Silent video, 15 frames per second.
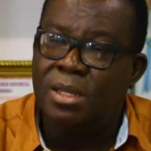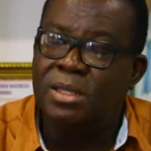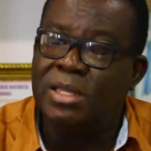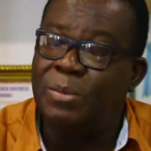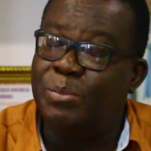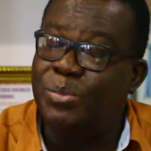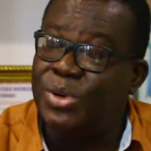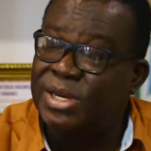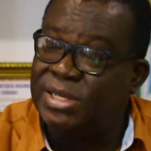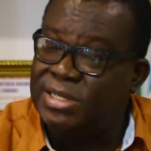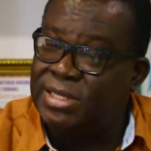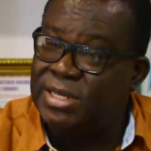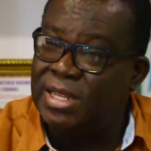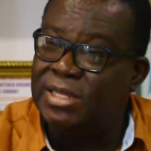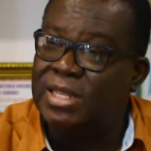The
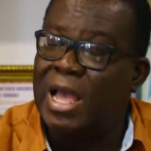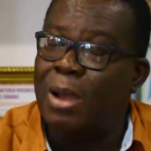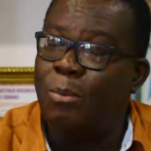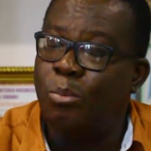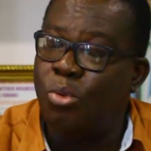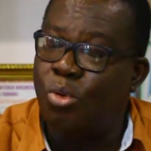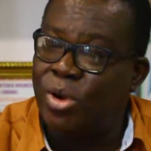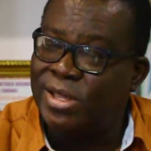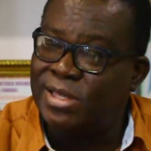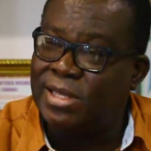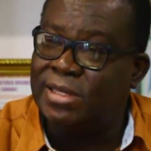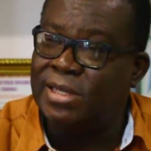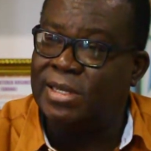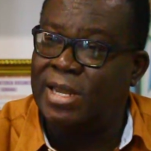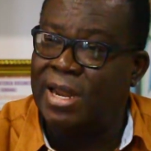president
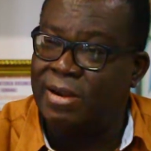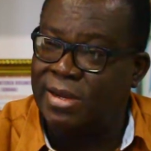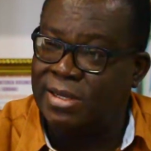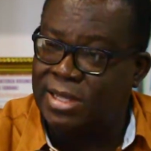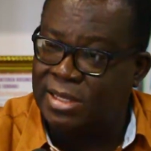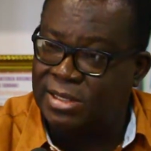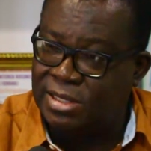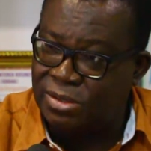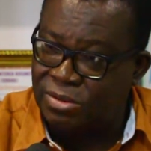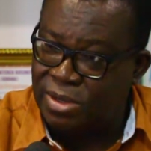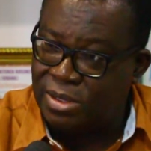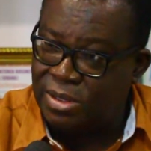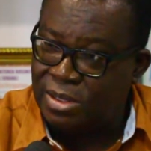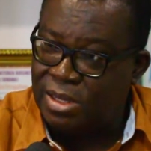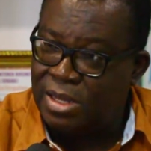appointed the Director
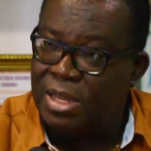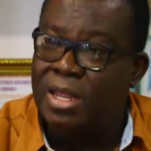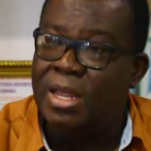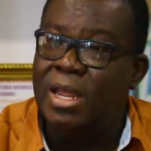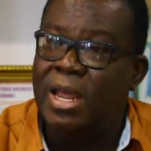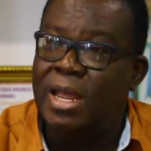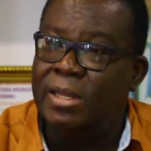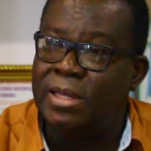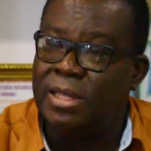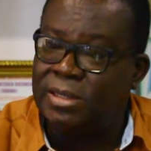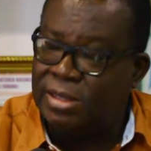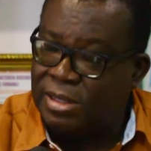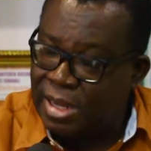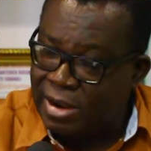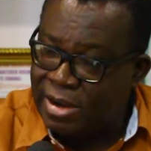General, and the
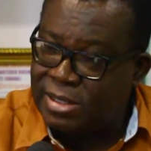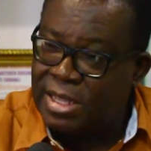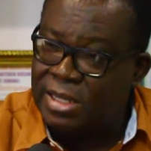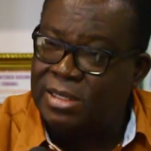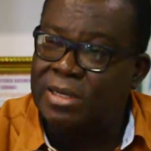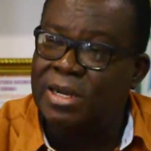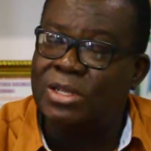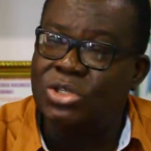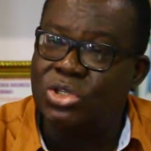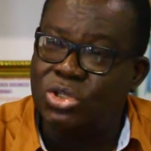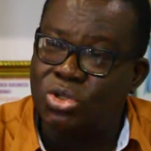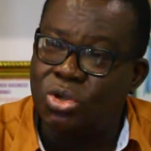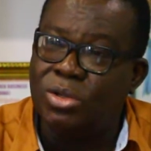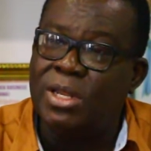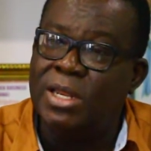Director General
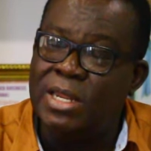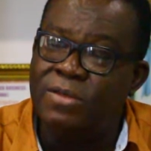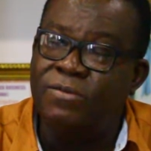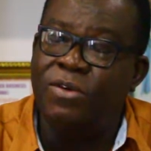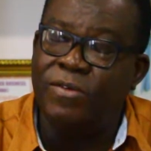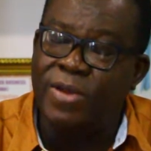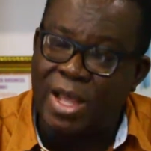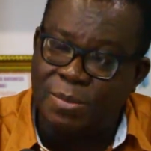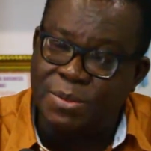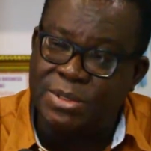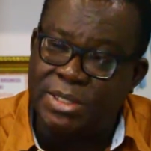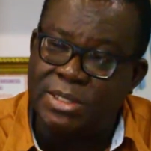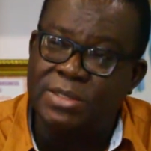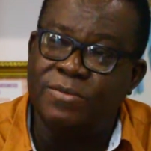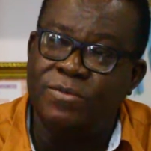sought leave of
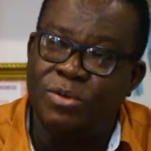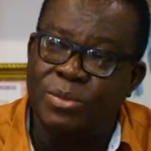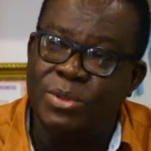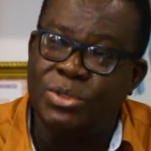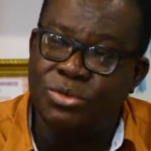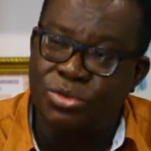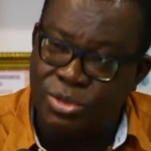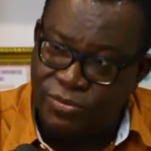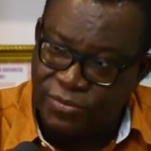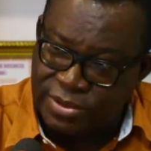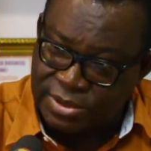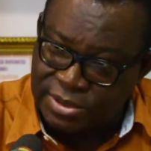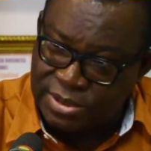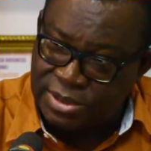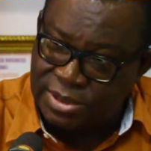absence from his
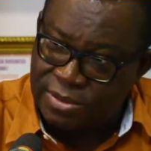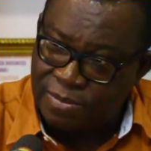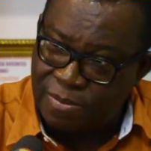university.